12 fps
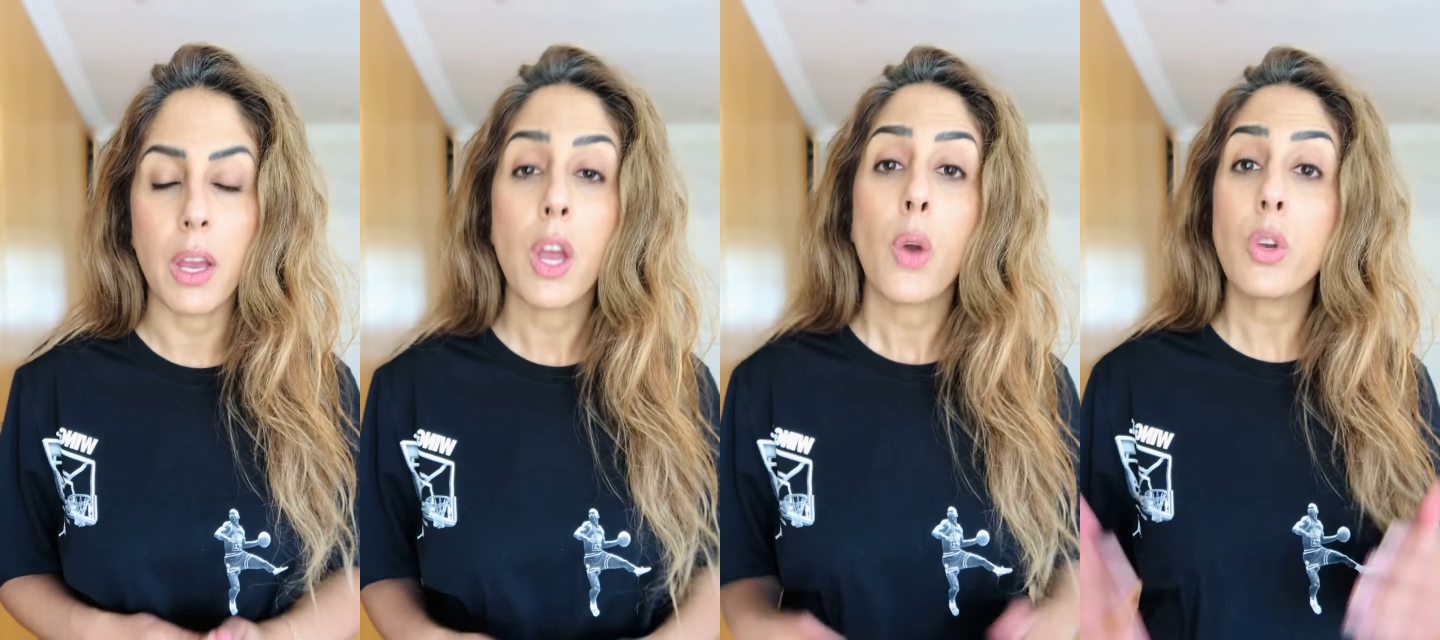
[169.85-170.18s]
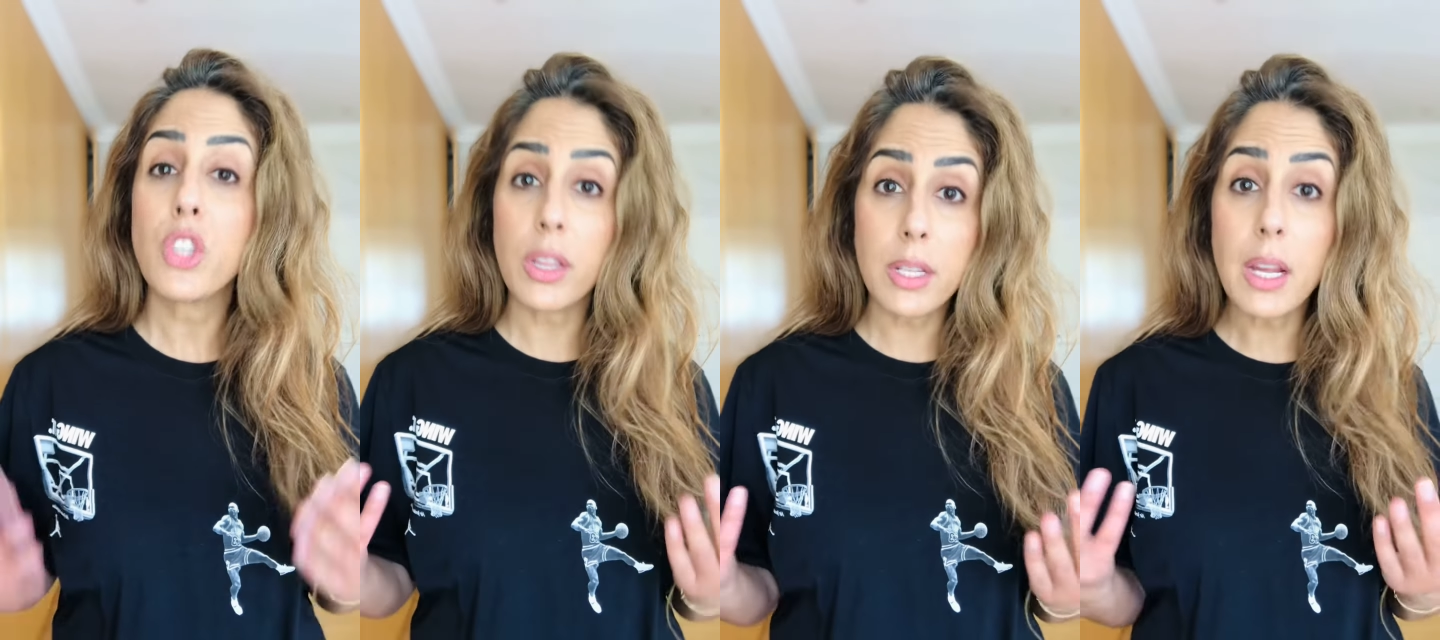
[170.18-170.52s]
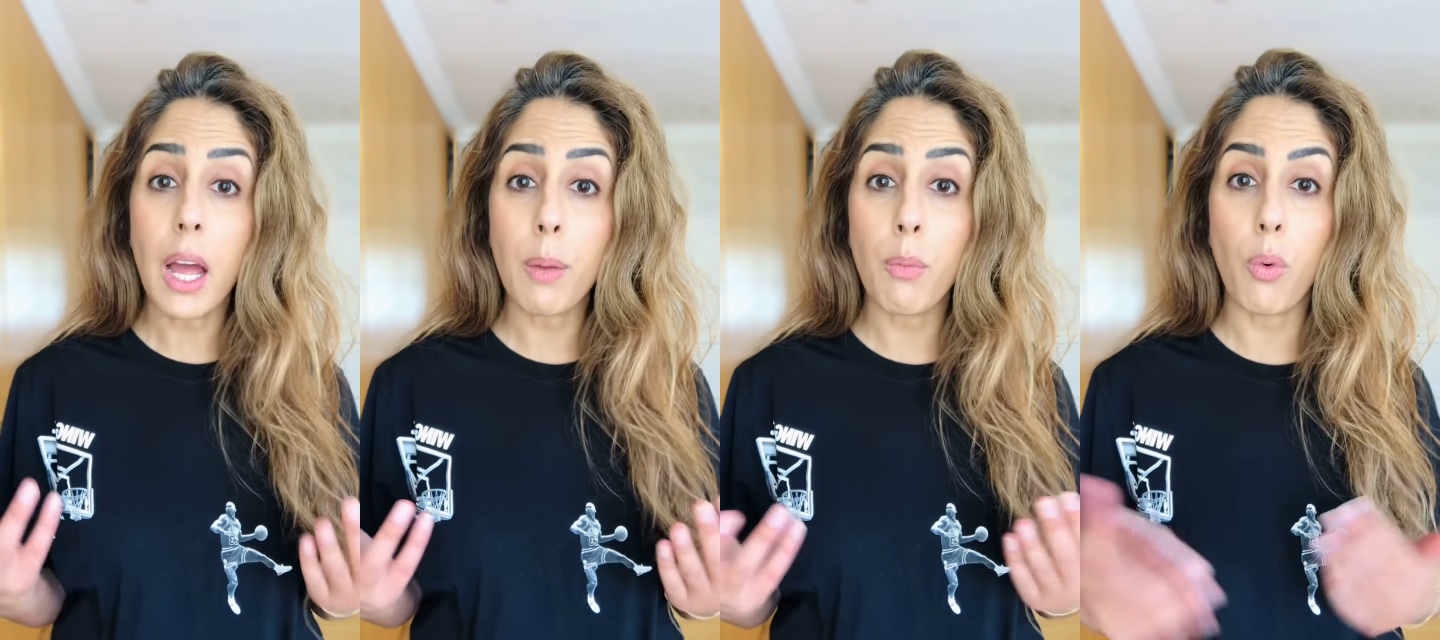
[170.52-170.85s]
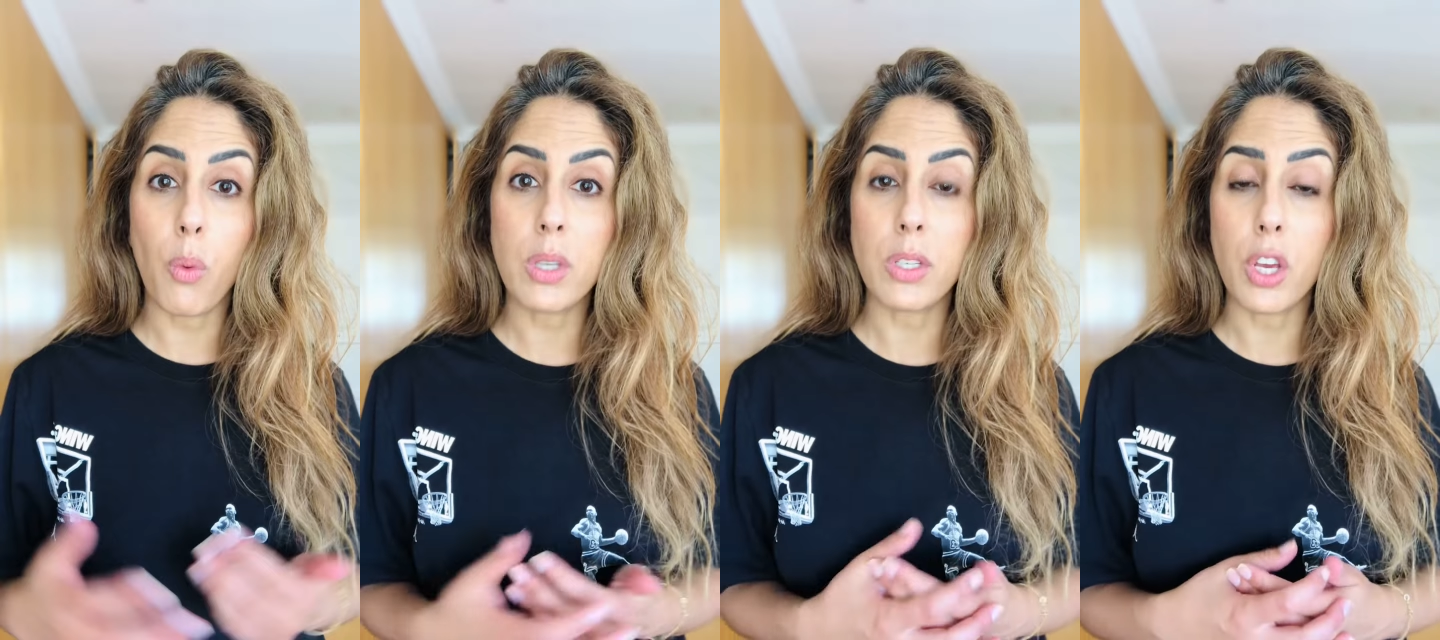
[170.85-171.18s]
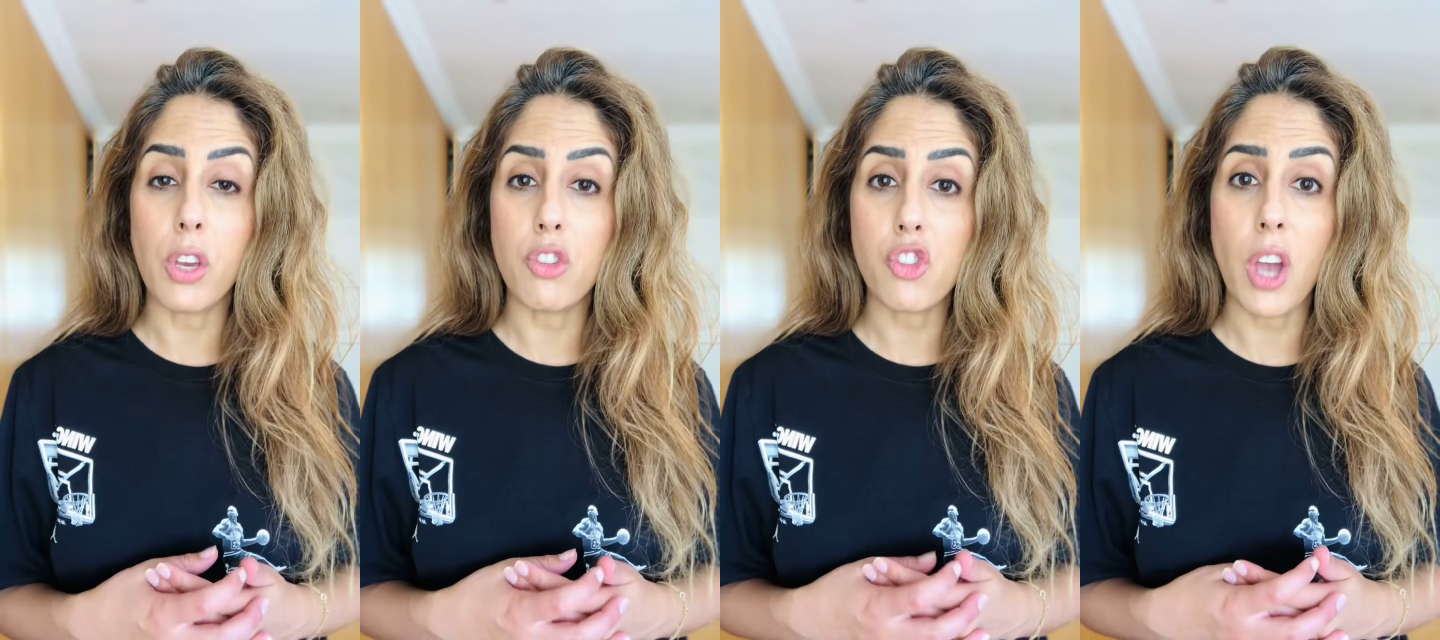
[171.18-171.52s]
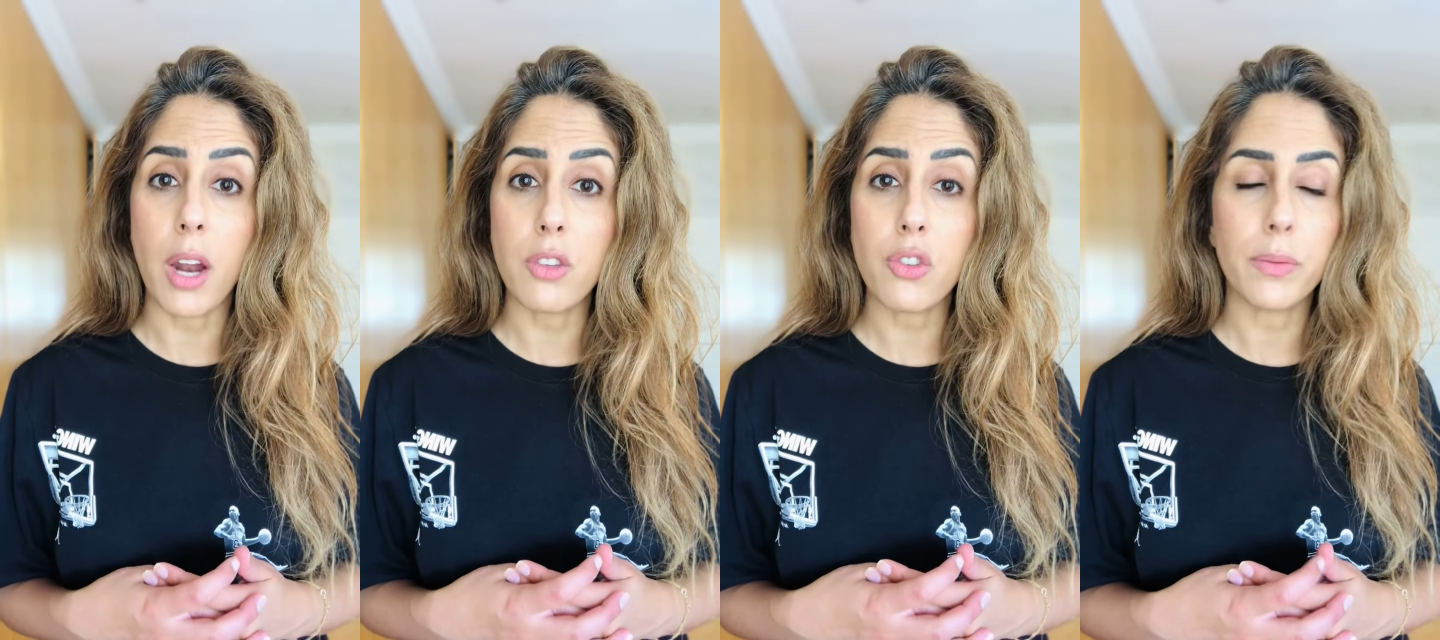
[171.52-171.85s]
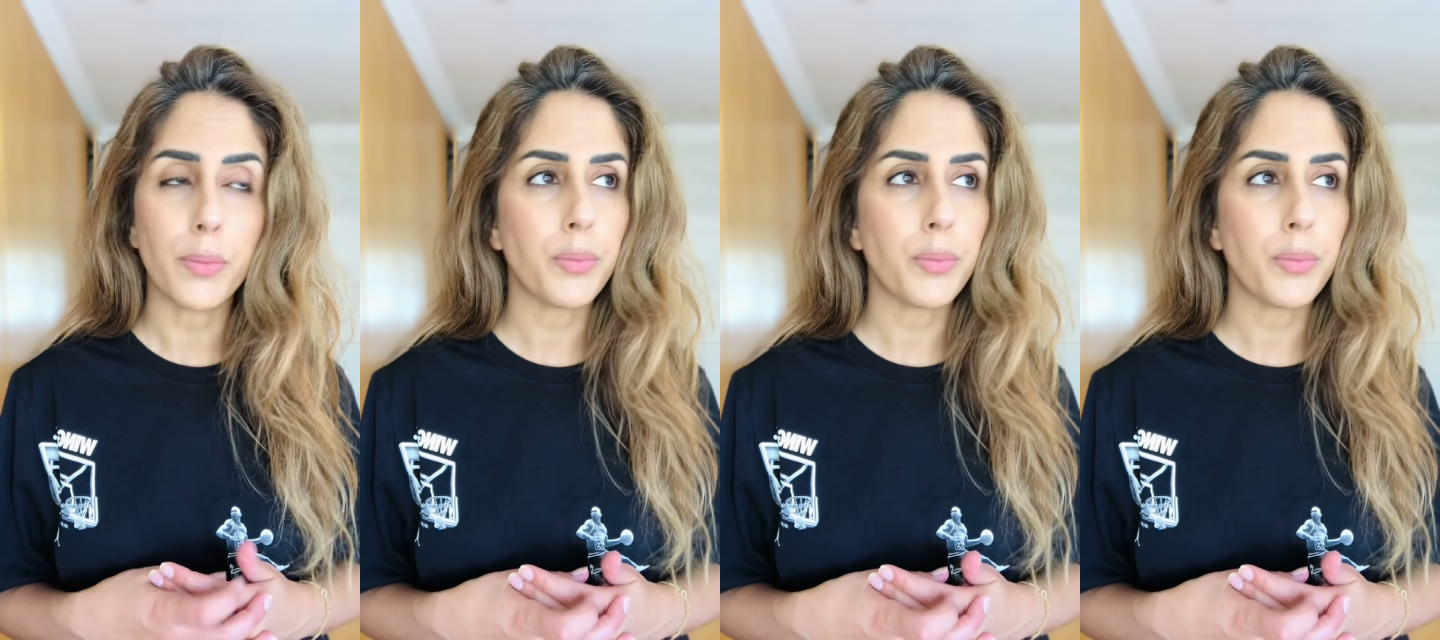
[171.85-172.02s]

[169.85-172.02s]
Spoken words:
which at the time wasn't a huge challenge.